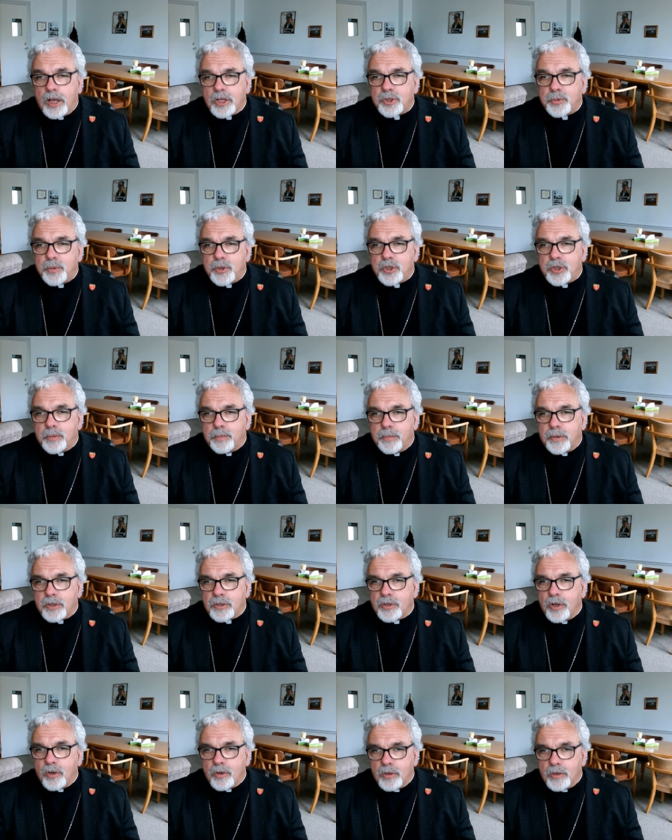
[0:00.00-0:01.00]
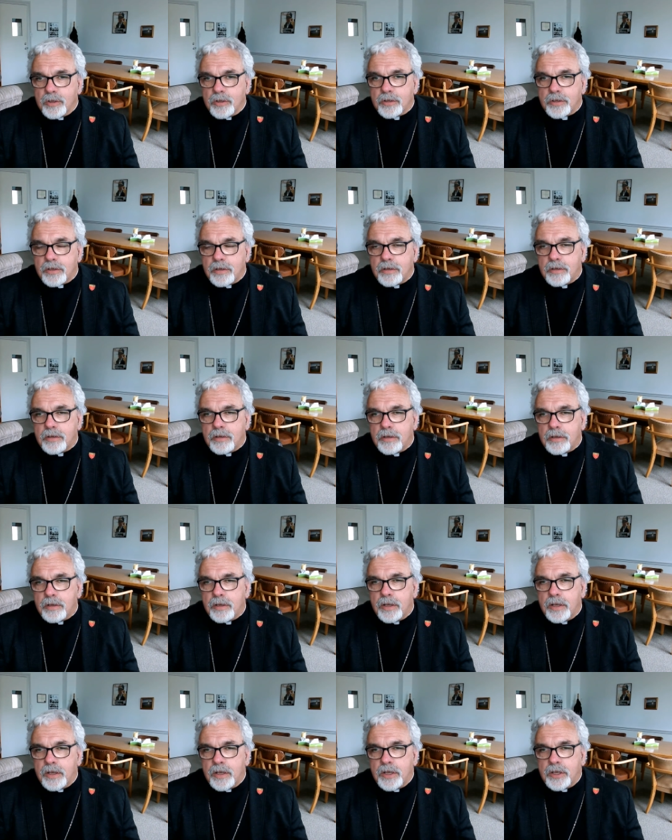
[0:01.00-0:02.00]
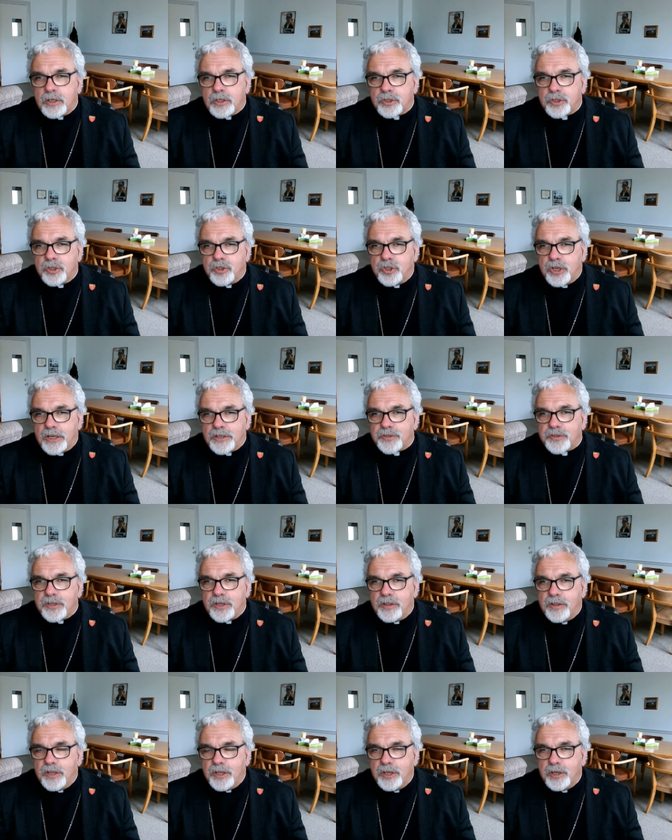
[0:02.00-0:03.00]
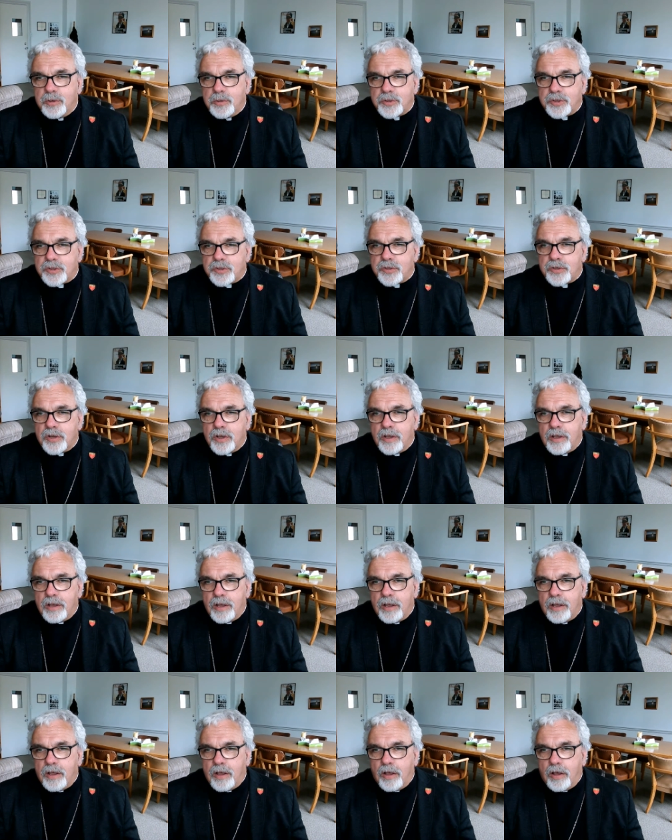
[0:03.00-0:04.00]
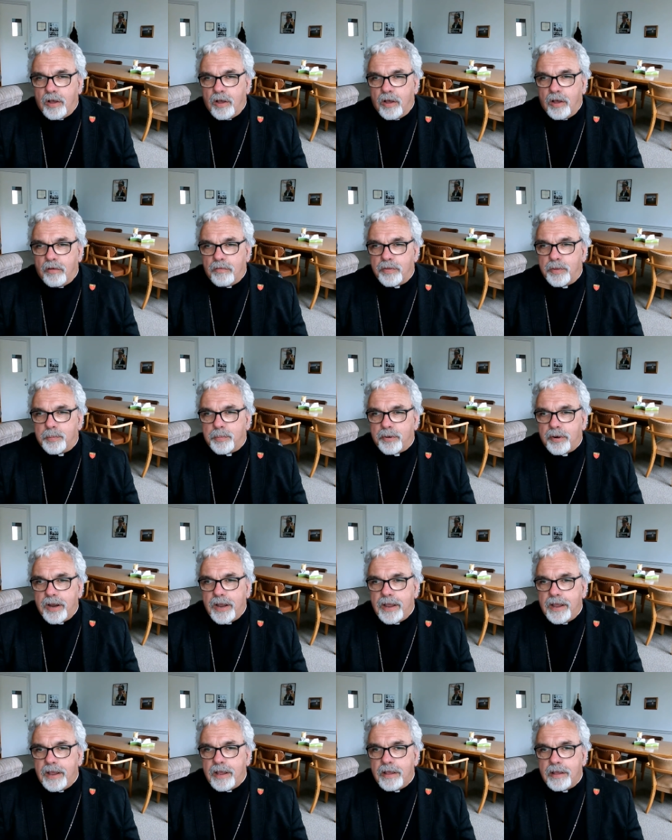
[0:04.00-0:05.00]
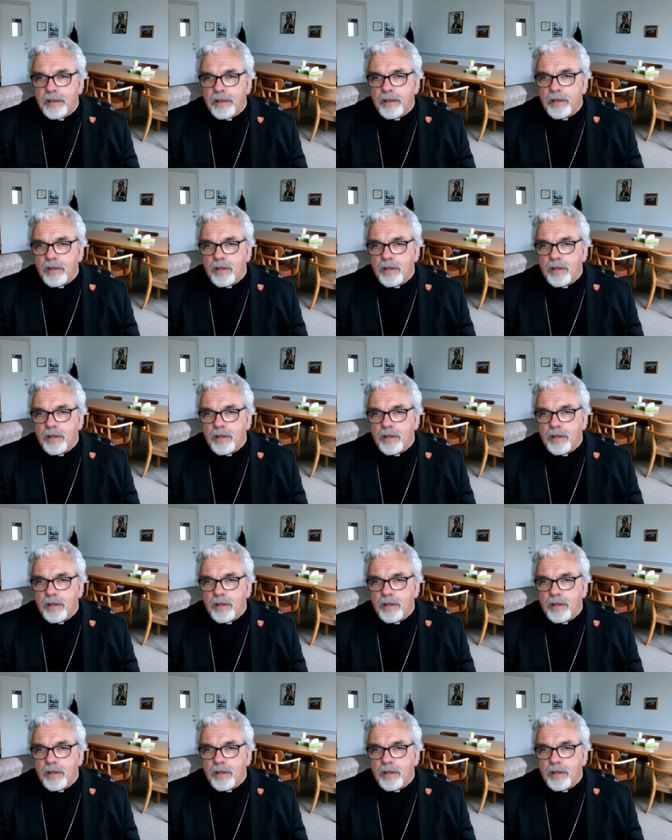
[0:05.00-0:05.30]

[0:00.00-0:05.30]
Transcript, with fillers: Archbishop MacDonald suggested the use of the prayer